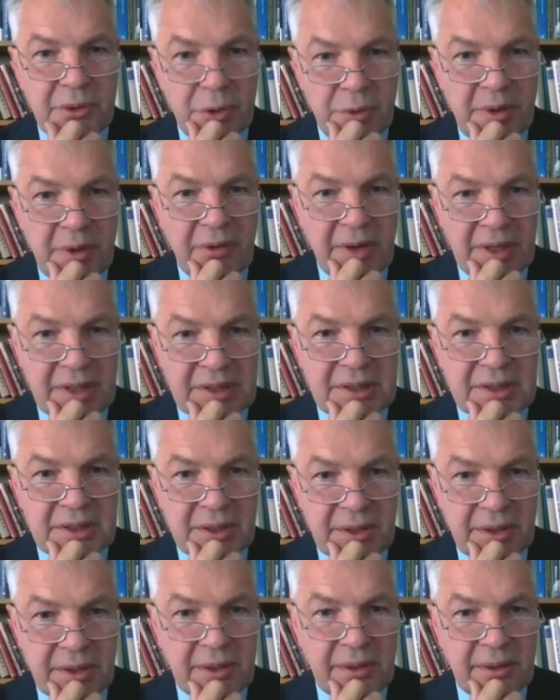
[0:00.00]
human rights
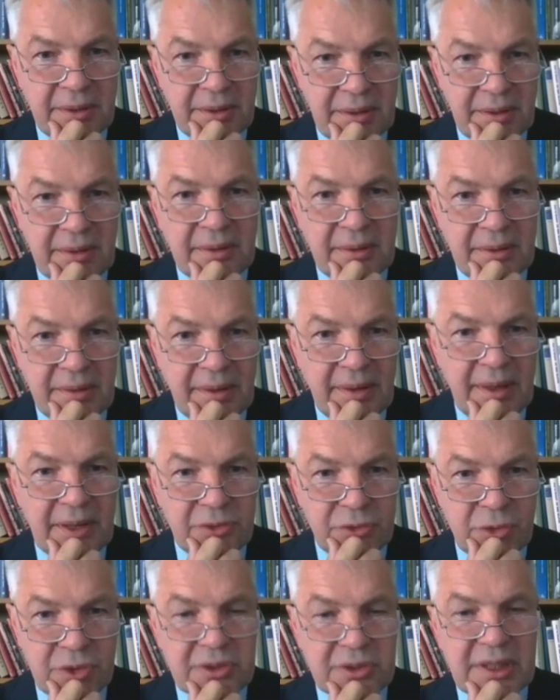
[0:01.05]

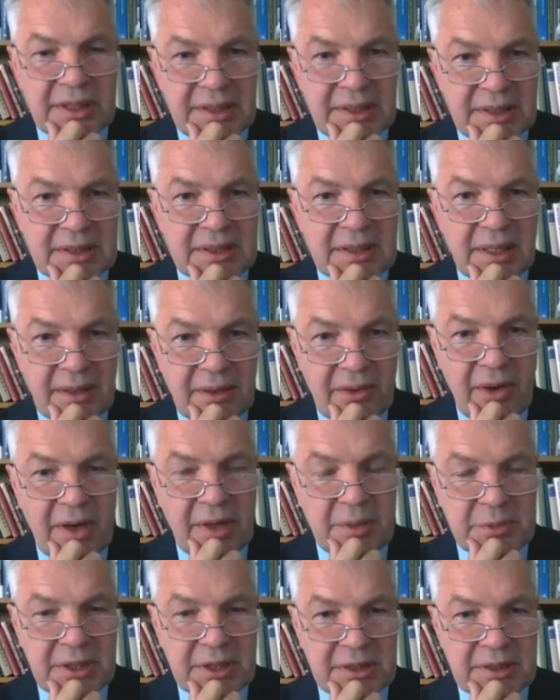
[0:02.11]
atrocities and
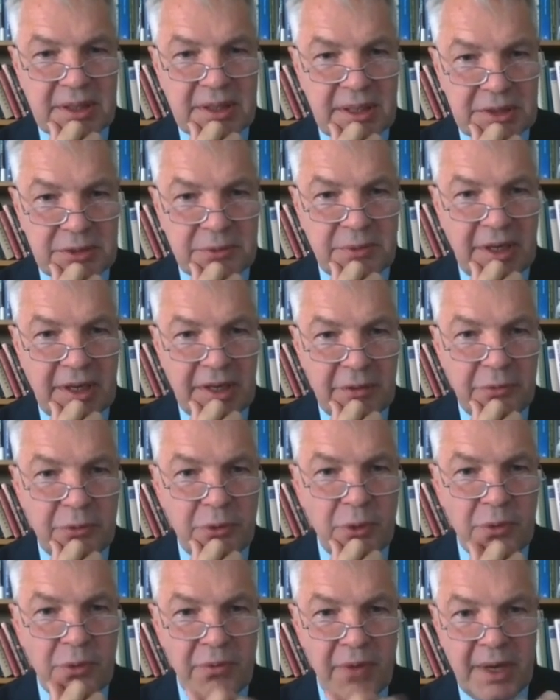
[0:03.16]
crimes as well. If
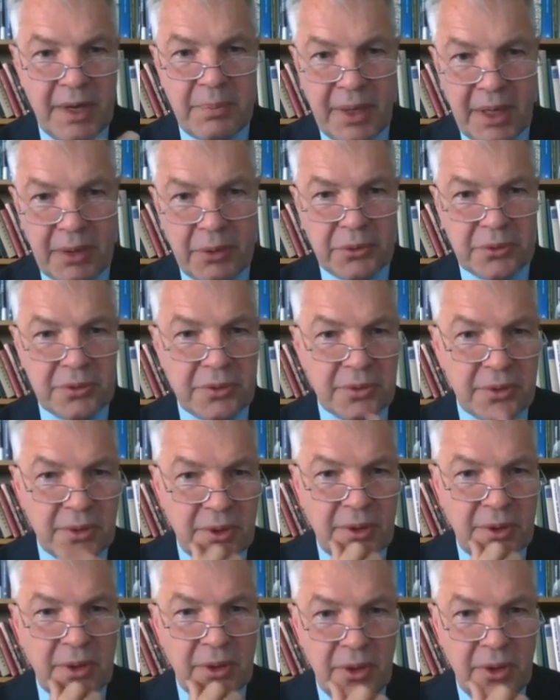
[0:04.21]
you wipe out
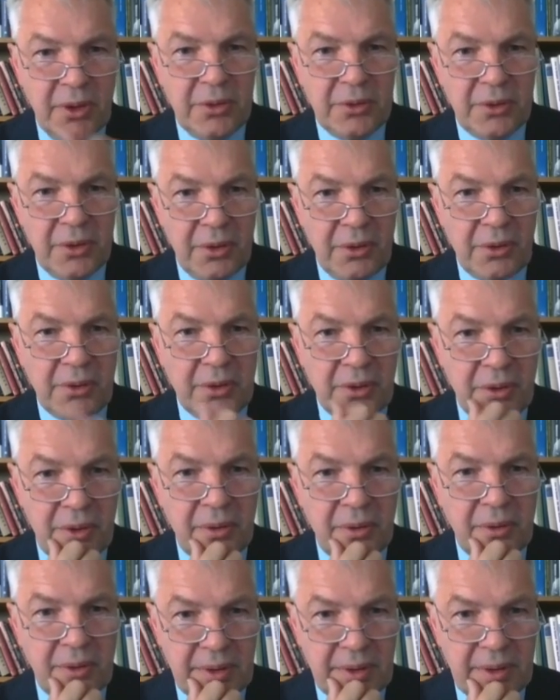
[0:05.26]
your
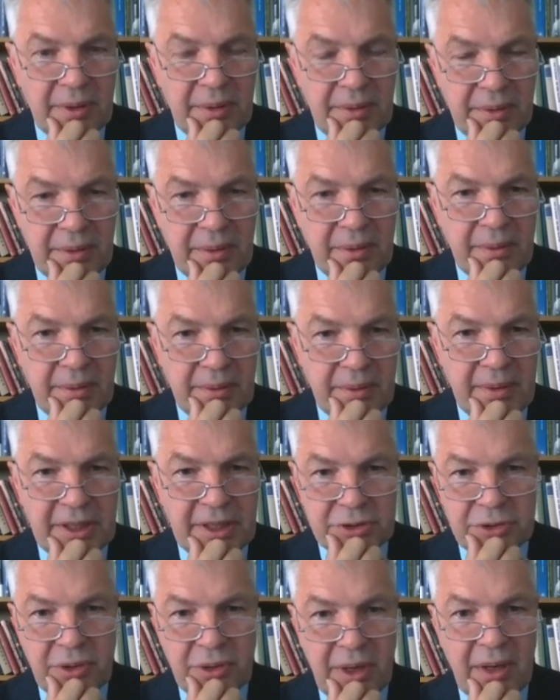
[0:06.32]

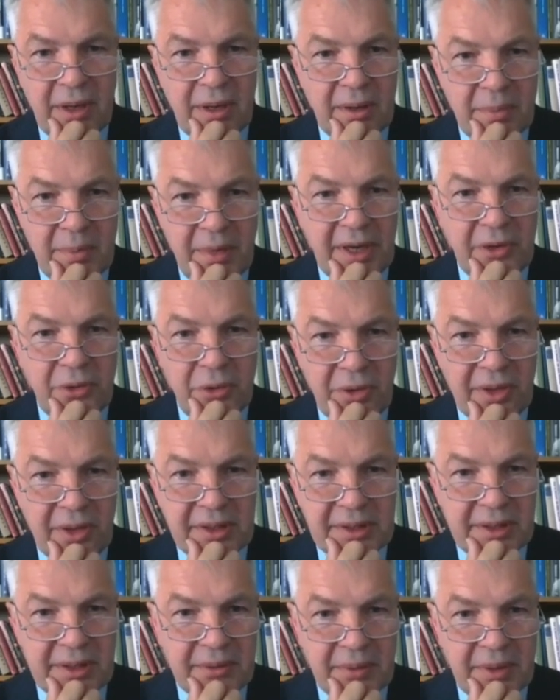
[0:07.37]
national
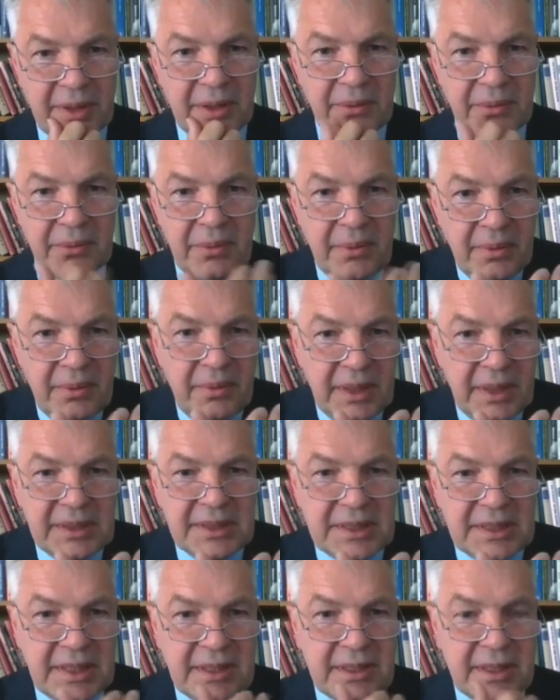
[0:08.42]
minority, what
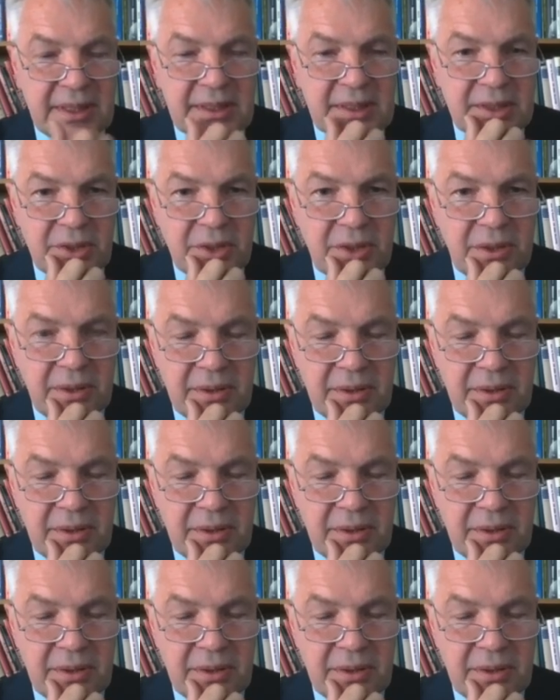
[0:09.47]
is it? It's